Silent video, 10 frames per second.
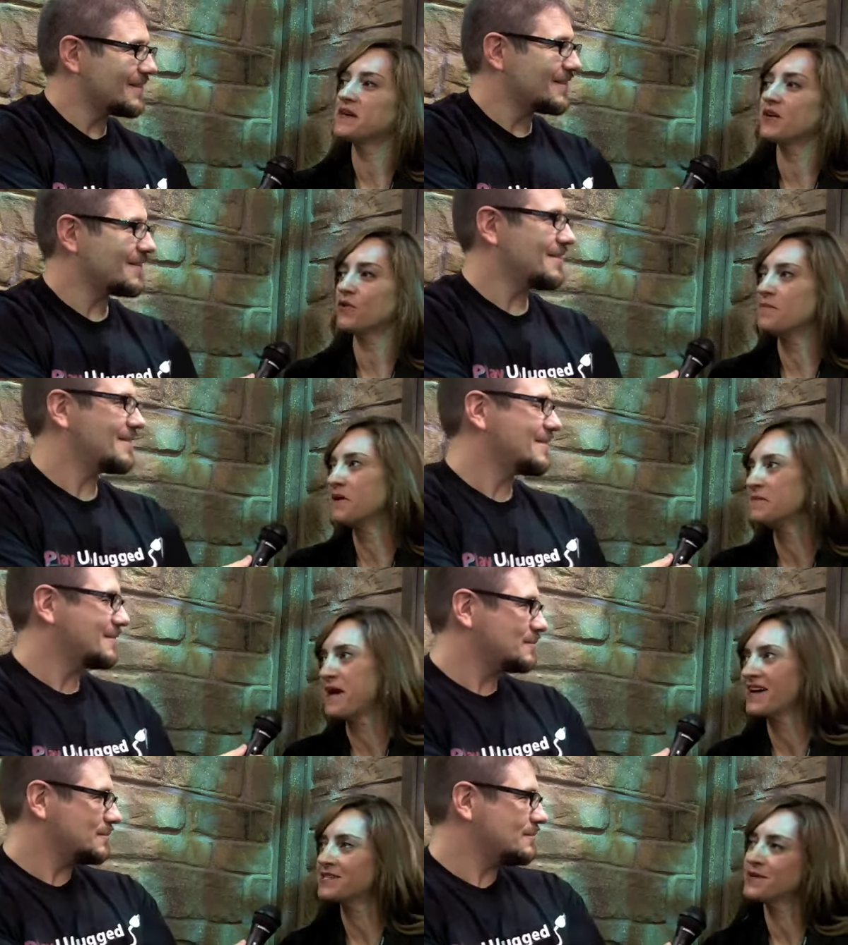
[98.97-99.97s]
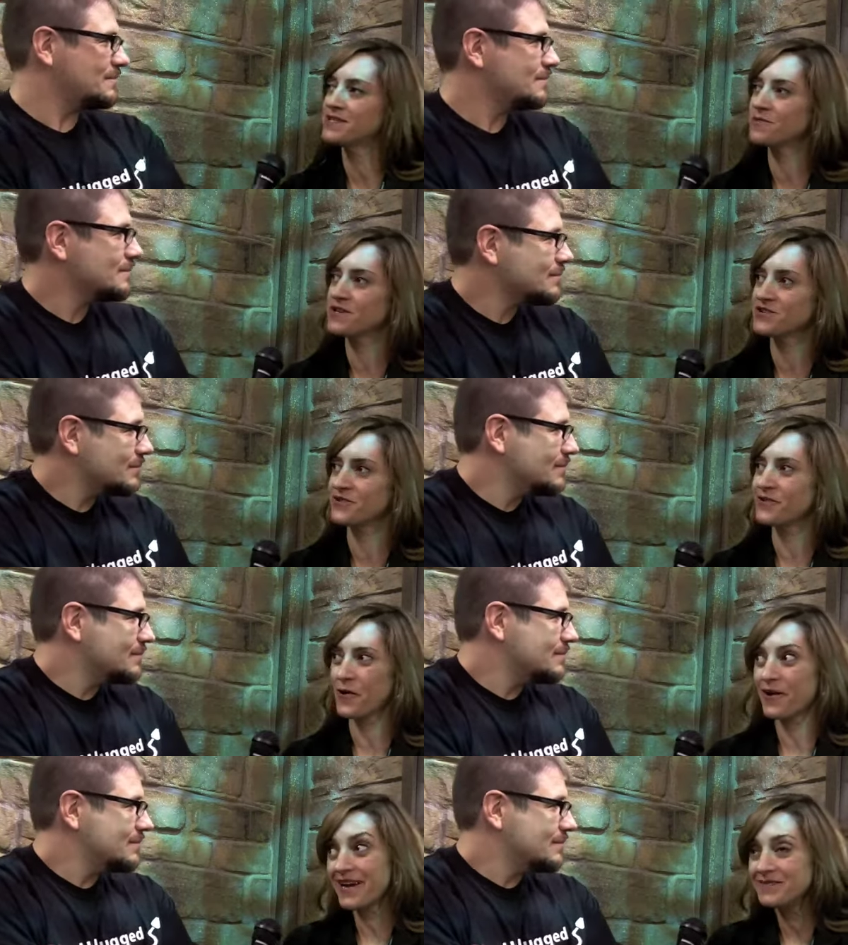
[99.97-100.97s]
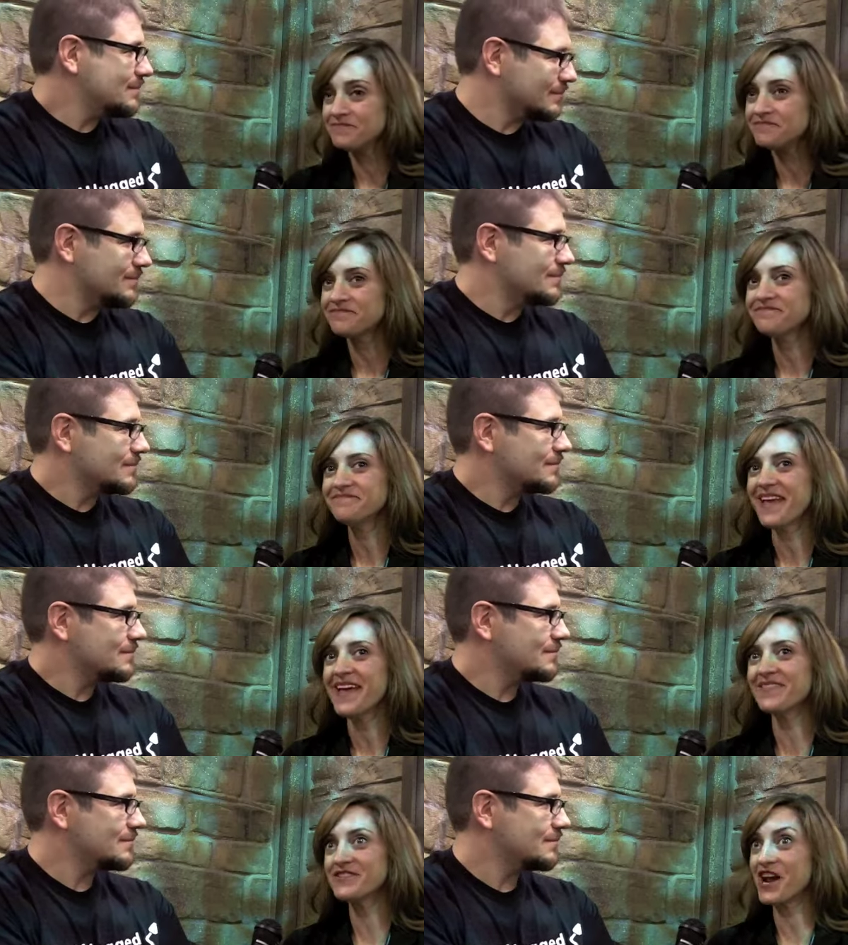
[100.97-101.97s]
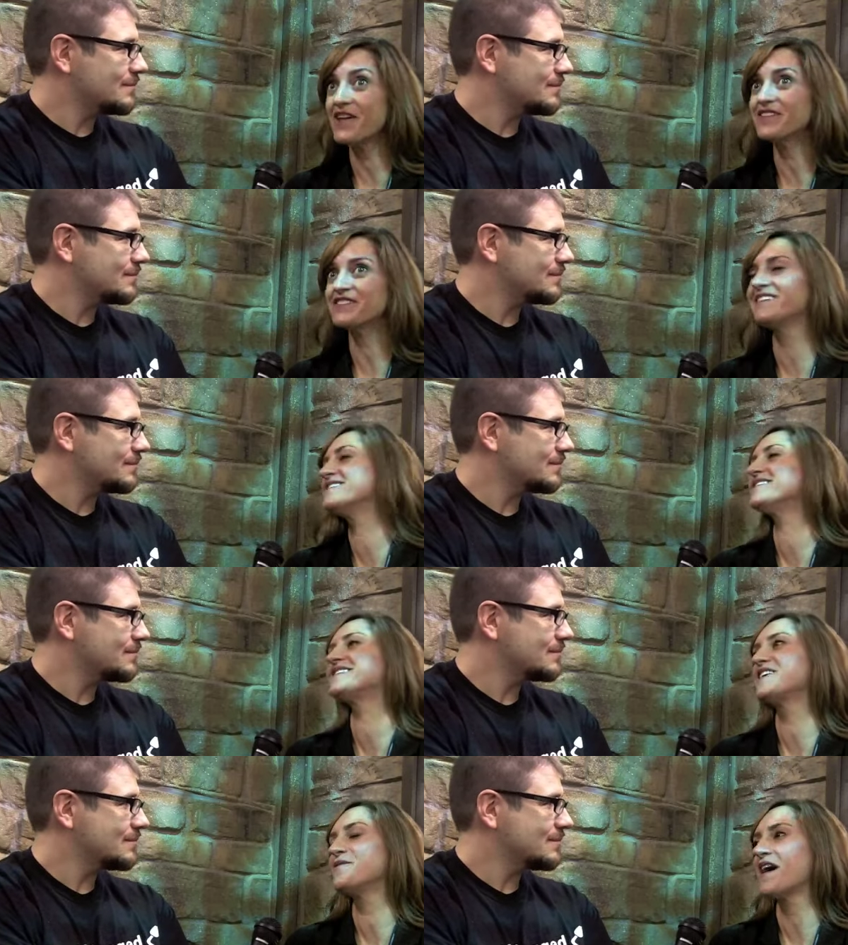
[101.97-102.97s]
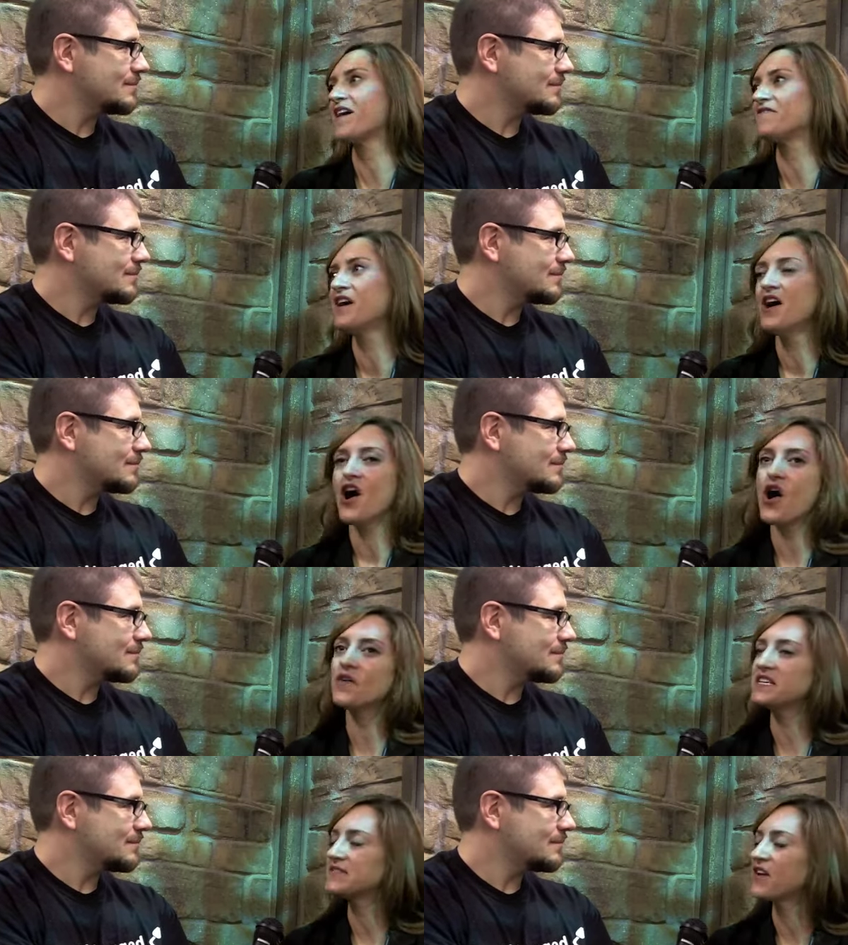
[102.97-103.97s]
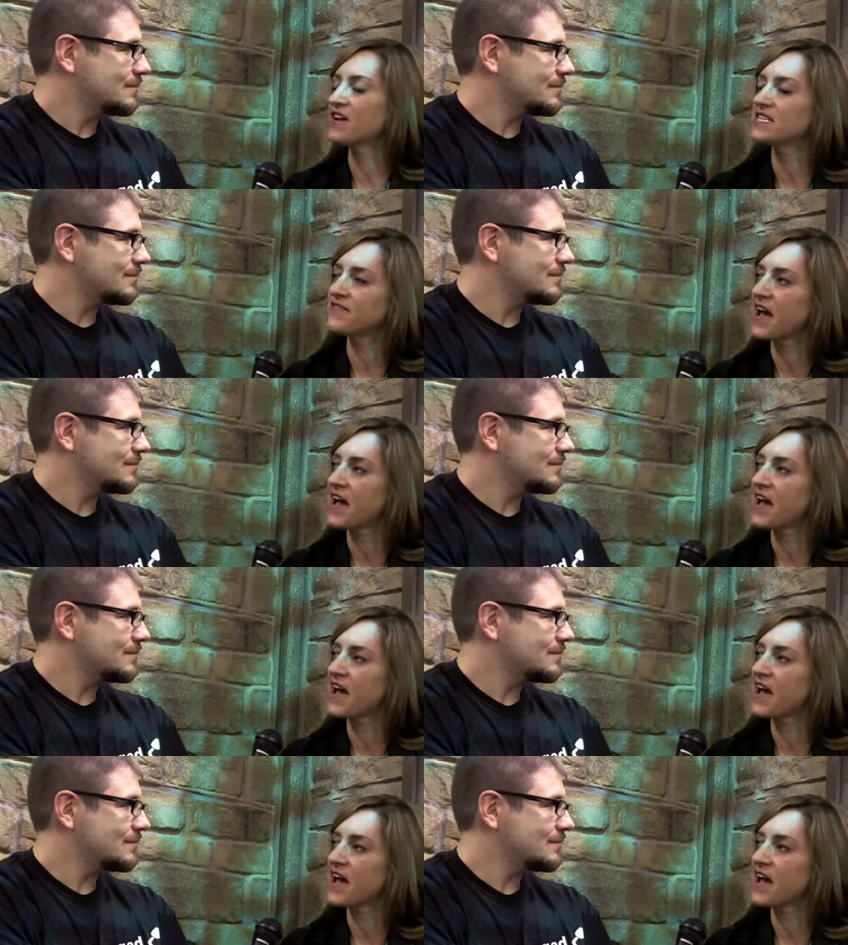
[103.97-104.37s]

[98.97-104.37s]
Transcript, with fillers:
Speaker 1: of being rebuilt back to its original glory. Mm. And the challenge is, is that you have all these various